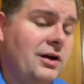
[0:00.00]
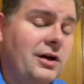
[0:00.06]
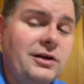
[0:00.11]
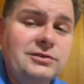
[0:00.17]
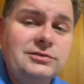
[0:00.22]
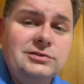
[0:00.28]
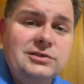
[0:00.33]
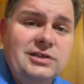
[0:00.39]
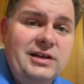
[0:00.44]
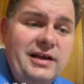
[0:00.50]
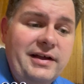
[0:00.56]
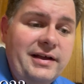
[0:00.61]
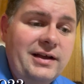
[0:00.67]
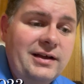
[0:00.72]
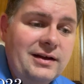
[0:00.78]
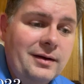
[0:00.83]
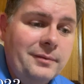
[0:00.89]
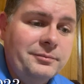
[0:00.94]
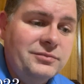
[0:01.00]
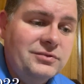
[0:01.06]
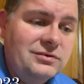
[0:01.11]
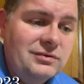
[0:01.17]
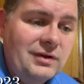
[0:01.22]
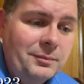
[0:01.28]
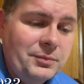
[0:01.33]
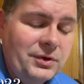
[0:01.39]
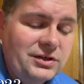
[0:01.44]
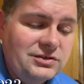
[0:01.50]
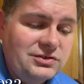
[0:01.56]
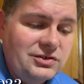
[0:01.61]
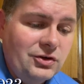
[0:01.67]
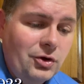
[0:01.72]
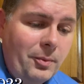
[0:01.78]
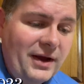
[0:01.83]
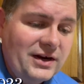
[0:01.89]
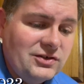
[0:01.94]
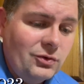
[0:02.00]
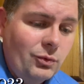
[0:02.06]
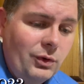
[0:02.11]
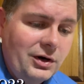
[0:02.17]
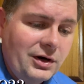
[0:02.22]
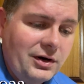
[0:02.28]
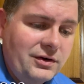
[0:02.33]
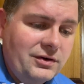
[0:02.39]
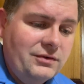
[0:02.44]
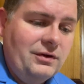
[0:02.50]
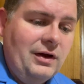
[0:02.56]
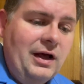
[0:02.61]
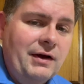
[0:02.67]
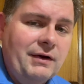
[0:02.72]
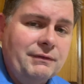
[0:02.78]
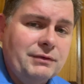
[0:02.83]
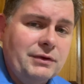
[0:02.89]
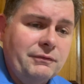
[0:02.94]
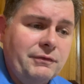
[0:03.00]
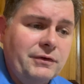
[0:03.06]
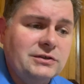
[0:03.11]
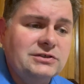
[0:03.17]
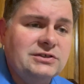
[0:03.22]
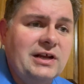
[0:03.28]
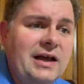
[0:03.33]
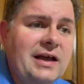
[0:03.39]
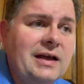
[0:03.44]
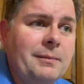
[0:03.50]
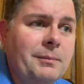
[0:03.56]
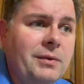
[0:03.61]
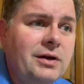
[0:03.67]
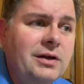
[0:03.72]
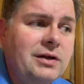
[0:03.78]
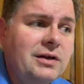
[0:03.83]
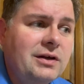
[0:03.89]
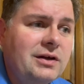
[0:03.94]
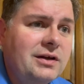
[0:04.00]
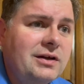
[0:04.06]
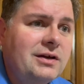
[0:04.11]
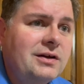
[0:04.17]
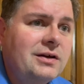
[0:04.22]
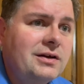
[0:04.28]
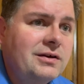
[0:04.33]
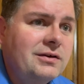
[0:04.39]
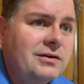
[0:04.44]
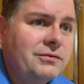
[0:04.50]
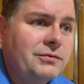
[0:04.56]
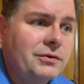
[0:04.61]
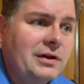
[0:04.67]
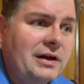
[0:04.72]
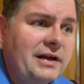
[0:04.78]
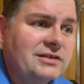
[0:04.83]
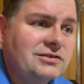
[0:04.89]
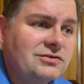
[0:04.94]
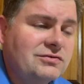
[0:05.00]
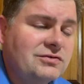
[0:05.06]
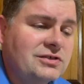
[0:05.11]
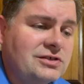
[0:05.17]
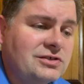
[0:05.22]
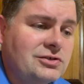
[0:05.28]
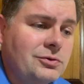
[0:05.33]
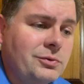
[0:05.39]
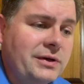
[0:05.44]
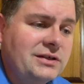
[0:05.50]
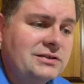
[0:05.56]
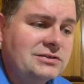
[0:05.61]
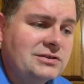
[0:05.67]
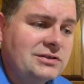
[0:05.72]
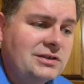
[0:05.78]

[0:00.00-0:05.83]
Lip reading: Also today, I'm going to go back to work for the first time for the last, since 2 weeks.